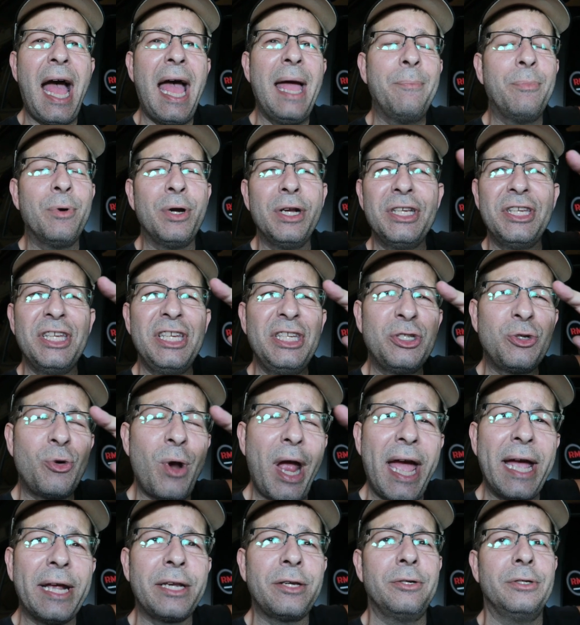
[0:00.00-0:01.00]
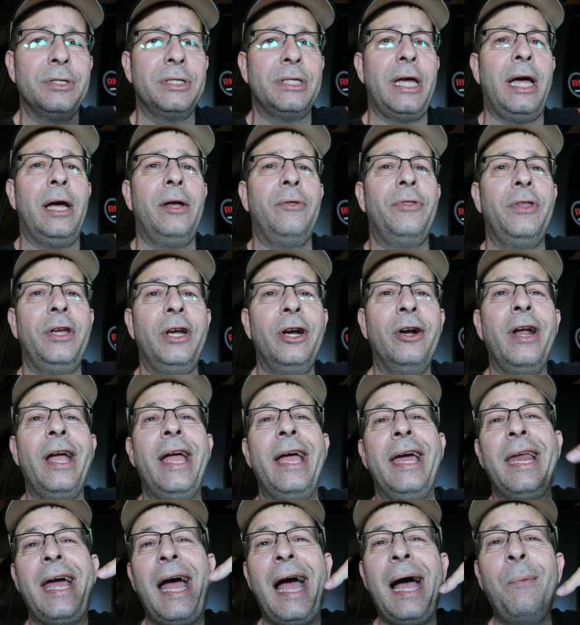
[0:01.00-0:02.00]
hybrid detractors out there,
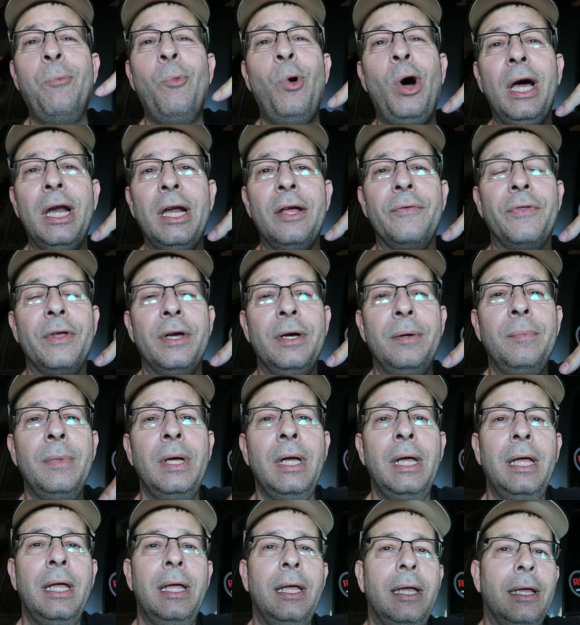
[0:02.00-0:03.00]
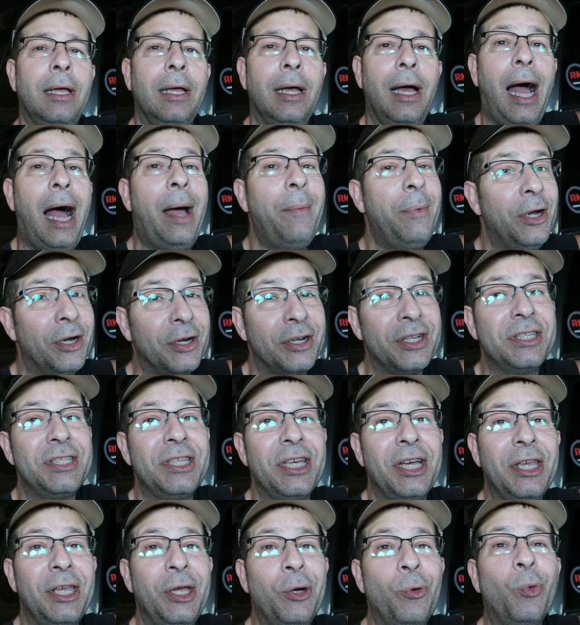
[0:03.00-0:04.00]
and I'm one of them, I'm here to
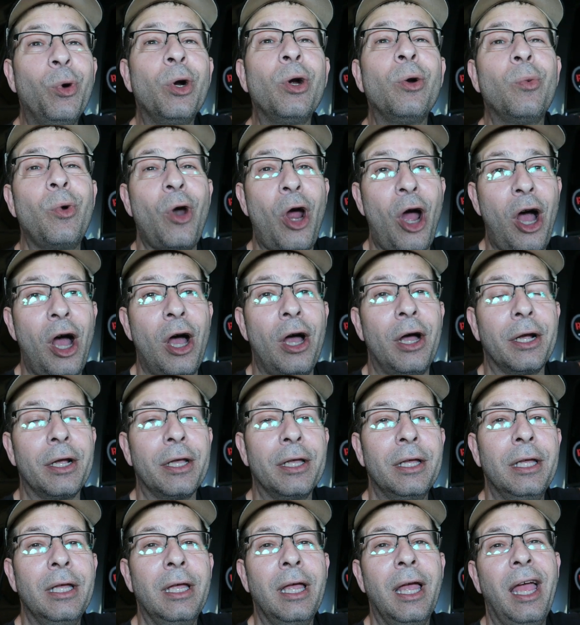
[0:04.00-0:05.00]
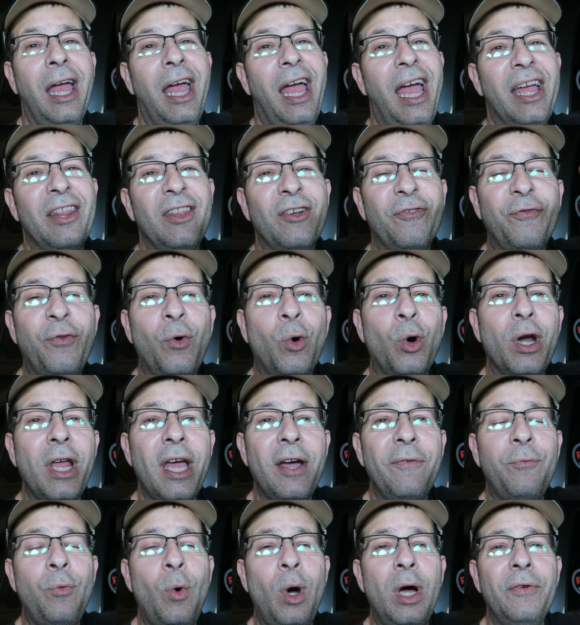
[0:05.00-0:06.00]
tell you we're wrong. And the Ford
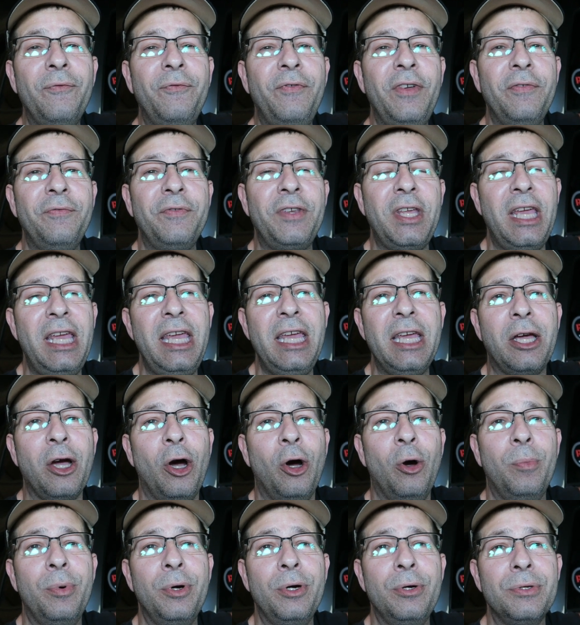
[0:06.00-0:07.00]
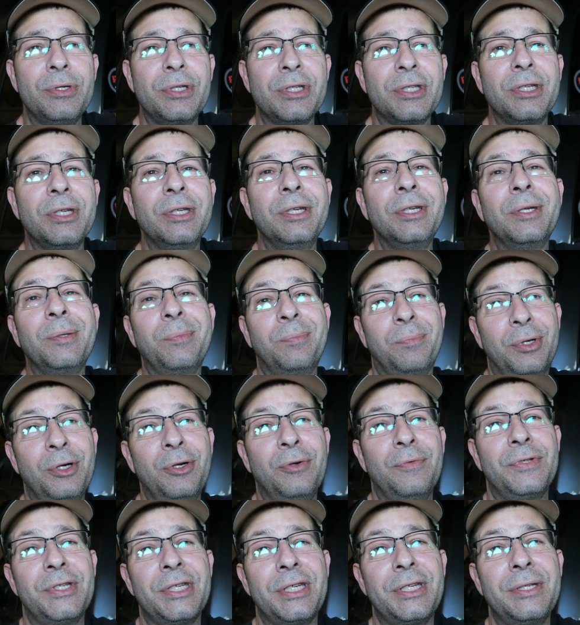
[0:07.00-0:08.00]
F-150 EcoBoost
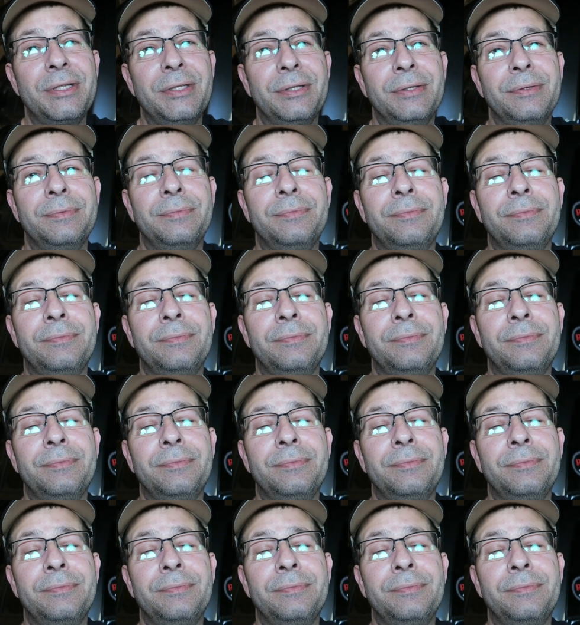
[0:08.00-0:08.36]
proves it.